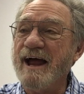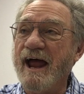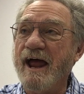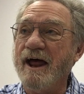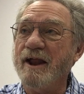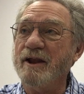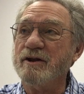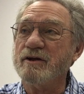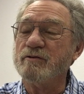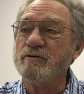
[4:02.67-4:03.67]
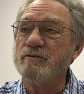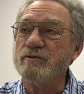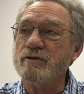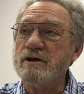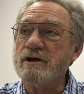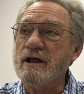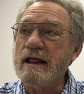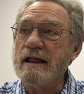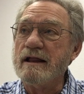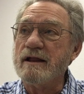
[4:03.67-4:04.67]
and
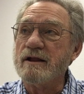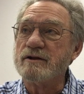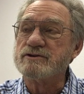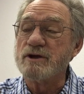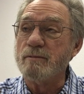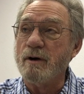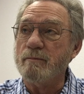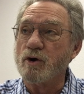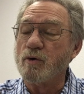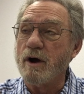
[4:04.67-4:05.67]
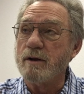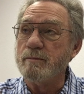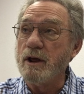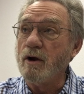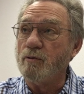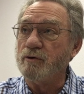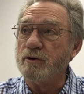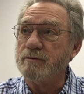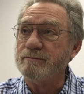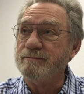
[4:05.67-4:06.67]
some of them are quite a bit
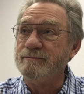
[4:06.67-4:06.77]
older.